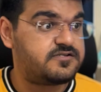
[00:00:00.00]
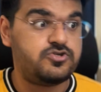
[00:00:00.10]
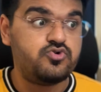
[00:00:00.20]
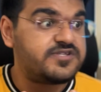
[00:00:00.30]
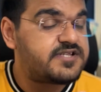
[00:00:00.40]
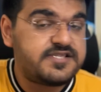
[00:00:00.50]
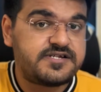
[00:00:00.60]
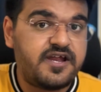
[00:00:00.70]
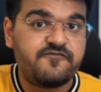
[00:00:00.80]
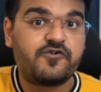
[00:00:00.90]
a US
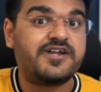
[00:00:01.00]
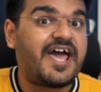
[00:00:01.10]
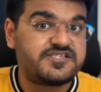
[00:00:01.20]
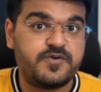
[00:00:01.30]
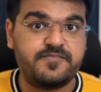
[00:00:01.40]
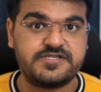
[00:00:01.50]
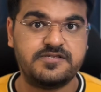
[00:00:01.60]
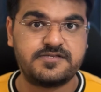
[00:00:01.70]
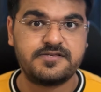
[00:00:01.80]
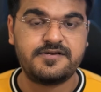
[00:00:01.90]
resident for tax
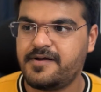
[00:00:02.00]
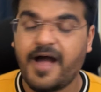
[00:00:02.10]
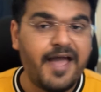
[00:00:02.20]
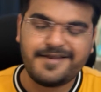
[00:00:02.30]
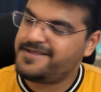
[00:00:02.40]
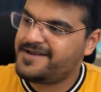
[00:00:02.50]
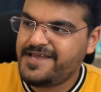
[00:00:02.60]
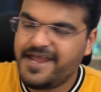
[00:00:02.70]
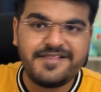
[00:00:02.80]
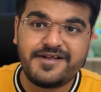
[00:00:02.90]
purposes. I really
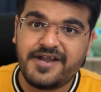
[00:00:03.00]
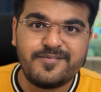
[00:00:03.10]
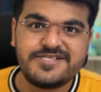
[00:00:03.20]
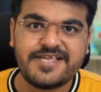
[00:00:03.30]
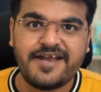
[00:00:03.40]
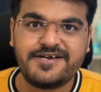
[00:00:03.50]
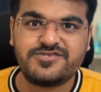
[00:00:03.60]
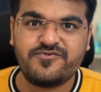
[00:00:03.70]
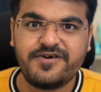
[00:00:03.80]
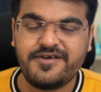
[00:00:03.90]
hate the double standards
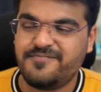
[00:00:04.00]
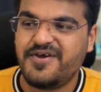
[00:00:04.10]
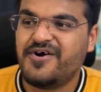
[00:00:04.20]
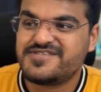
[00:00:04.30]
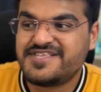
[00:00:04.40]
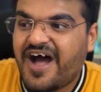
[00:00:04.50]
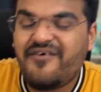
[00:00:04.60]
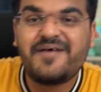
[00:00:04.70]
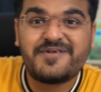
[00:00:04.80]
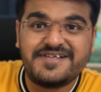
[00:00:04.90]
over here, because now
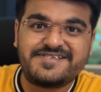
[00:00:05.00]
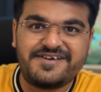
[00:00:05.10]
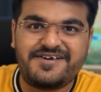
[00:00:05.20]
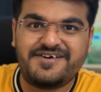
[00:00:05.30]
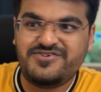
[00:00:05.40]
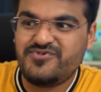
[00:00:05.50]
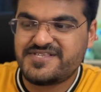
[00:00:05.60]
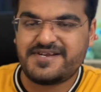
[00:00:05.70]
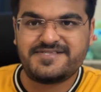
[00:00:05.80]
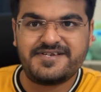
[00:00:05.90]
I'm considered a
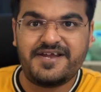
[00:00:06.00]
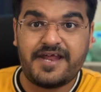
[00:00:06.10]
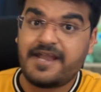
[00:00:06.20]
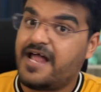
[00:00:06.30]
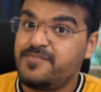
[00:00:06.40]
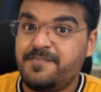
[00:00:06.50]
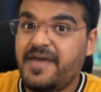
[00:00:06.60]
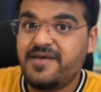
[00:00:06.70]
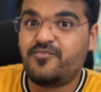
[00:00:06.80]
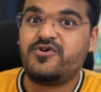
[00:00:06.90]
US resident and I'll be
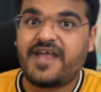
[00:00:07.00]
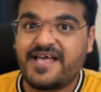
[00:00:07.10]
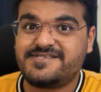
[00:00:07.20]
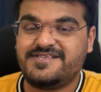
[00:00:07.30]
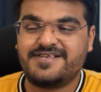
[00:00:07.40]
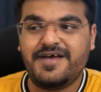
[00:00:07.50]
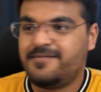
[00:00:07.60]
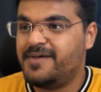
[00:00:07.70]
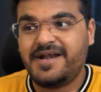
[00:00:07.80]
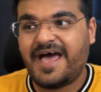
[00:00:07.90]
paying more taxes,
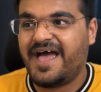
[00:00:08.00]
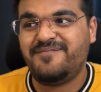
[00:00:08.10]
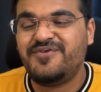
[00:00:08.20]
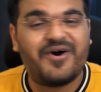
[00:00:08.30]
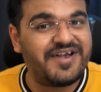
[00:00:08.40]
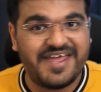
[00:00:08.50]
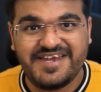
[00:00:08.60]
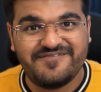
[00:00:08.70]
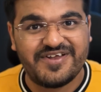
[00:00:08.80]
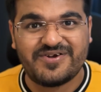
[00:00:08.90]
but I'm not
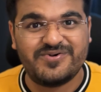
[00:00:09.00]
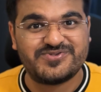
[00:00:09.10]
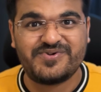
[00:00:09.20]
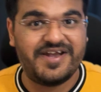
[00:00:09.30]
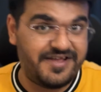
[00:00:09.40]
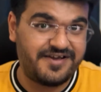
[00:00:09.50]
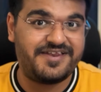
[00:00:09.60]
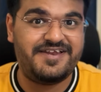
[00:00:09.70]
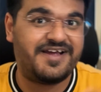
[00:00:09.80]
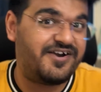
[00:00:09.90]
anywhere close to getting a
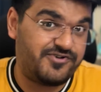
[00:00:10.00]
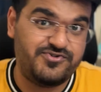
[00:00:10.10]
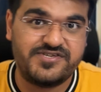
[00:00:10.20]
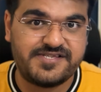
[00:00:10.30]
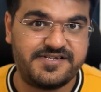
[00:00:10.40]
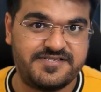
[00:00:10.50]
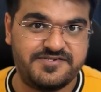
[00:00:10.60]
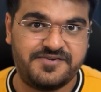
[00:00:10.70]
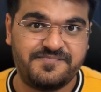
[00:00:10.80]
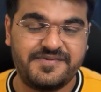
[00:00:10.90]
green card or US
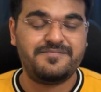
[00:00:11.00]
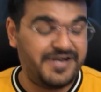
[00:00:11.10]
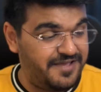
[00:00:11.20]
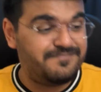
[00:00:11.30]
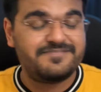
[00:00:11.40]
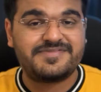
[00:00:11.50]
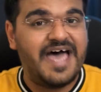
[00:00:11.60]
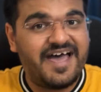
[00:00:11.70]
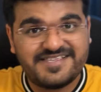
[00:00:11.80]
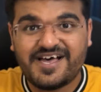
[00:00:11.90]
citizenship. But hey,
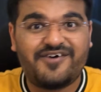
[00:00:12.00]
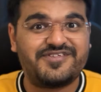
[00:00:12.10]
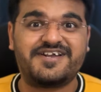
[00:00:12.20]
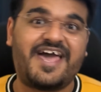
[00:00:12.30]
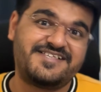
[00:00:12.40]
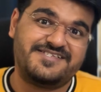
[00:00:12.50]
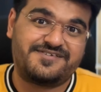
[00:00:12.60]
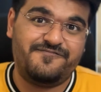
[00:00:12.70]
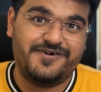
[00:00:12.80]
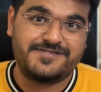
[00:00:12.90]
that's how the tax
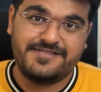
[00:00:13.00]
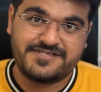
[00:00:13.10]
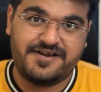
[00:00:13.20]
system works in this